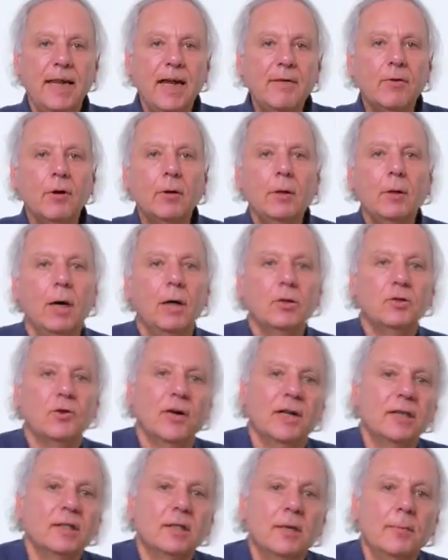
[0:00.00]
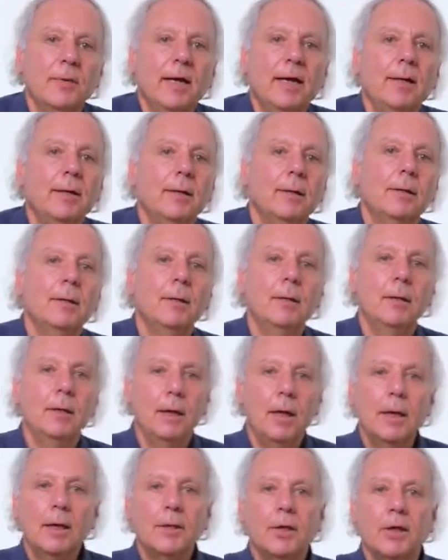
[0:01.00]
Never underestimate
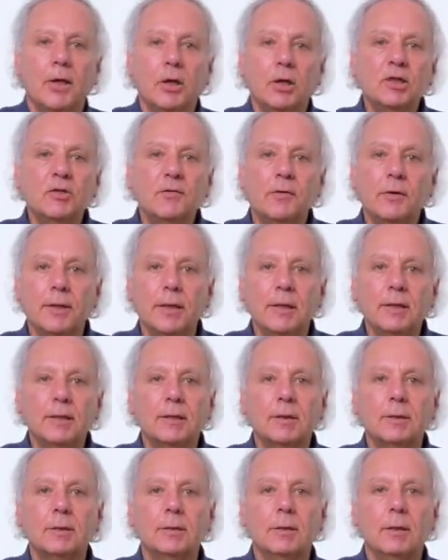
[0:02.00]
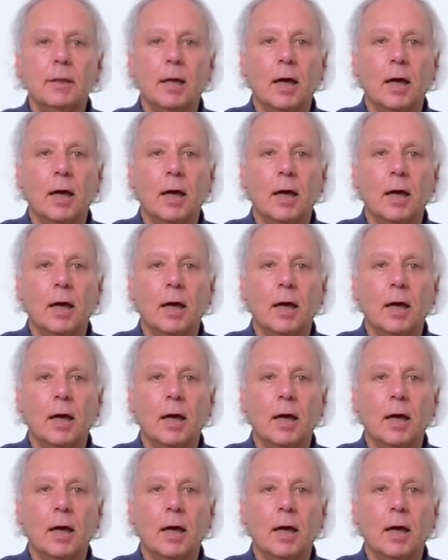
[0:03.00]
the usefulness